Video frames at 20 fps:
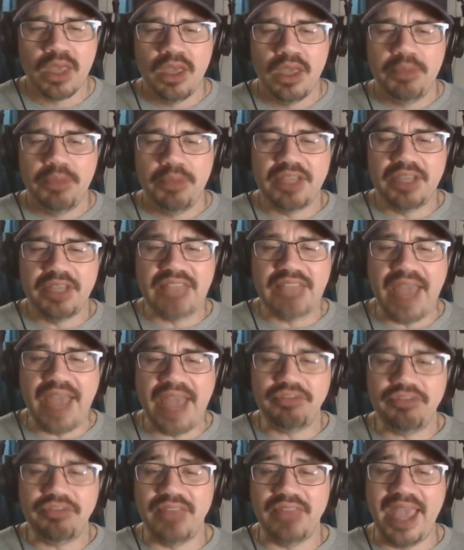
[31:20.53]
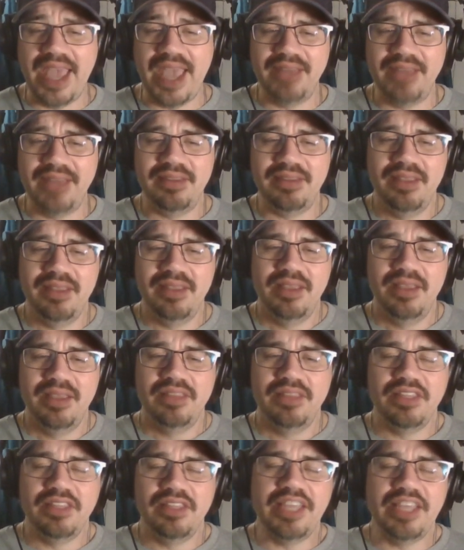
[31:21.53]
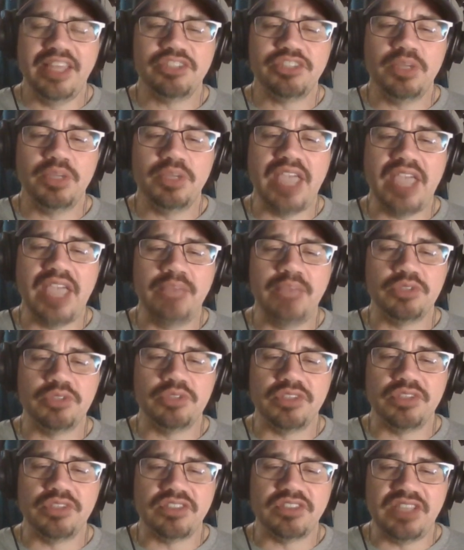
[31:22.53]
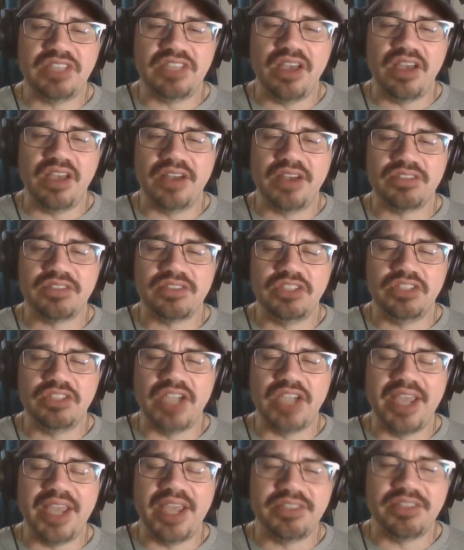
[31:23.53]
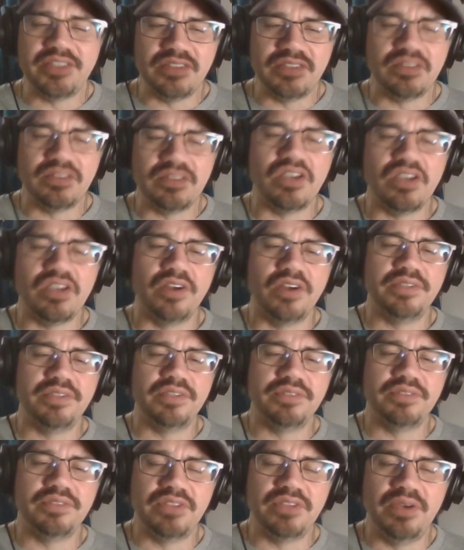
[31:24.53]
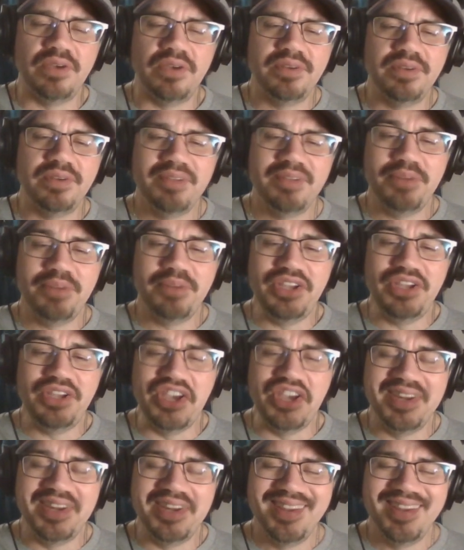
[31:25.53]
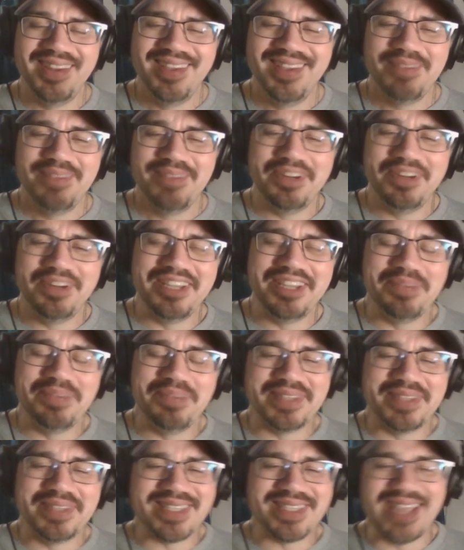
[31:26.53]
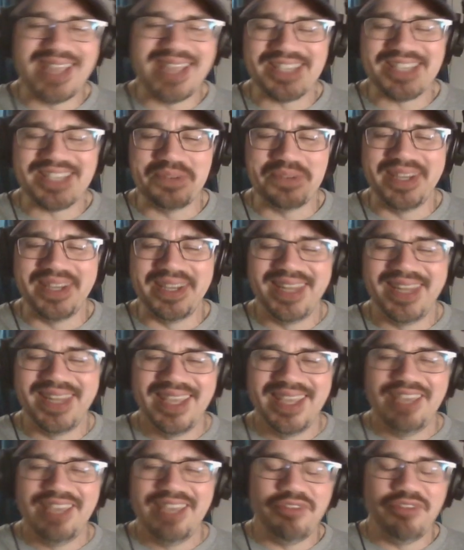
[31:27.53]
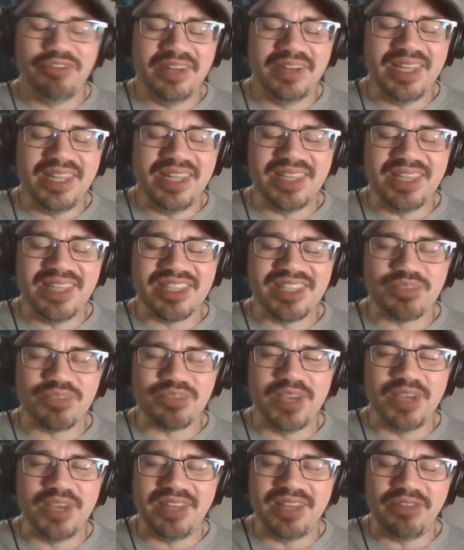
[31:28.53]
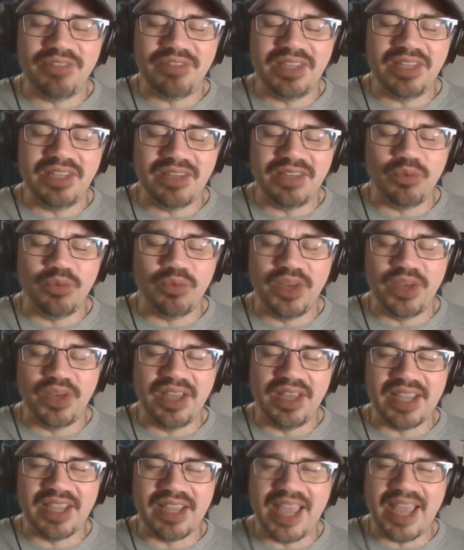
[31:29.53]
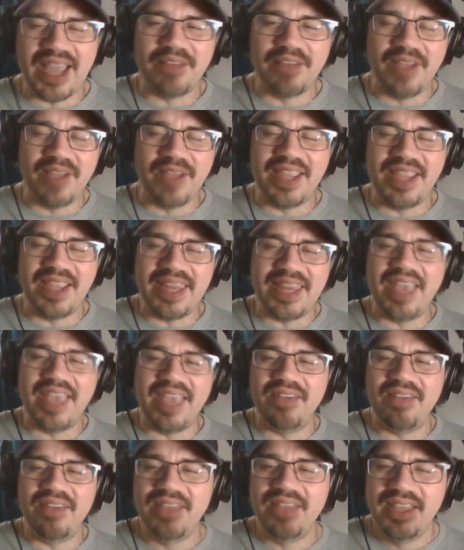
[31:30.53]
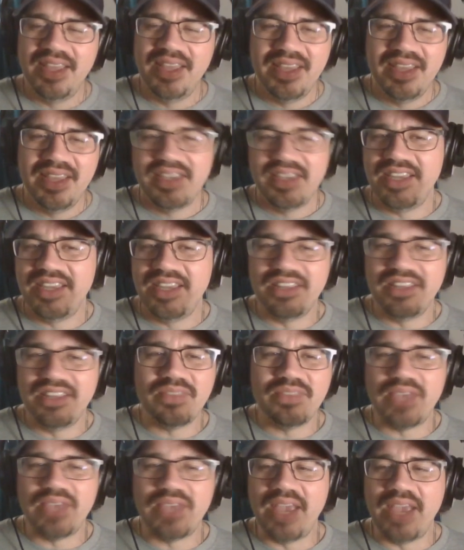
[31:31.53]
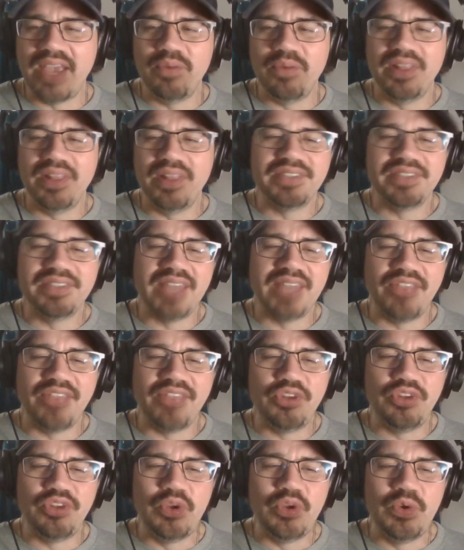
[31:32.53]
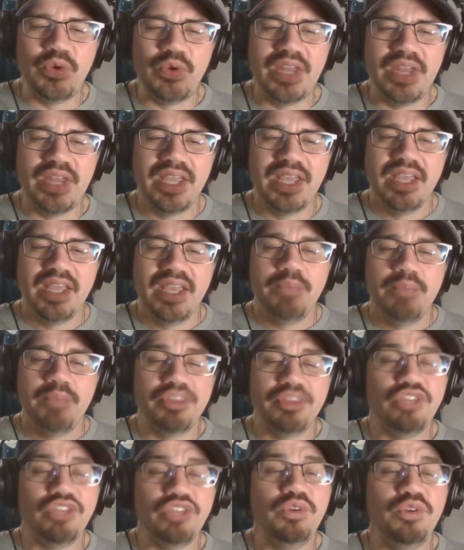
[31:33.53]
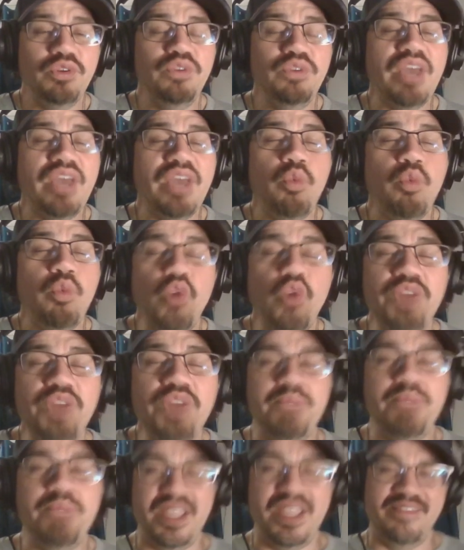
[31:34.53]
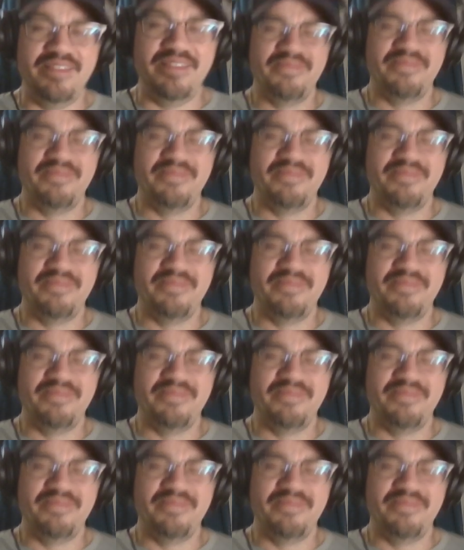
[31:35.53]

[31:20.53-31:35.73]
because after that, the next 3 games are the Seahawks, the Giants, and the Cardinals. So pretty good. But this next one, if you're needing this win, if you need a guy right now, Kenneth Gainwell is not the dude. But the dude that would be,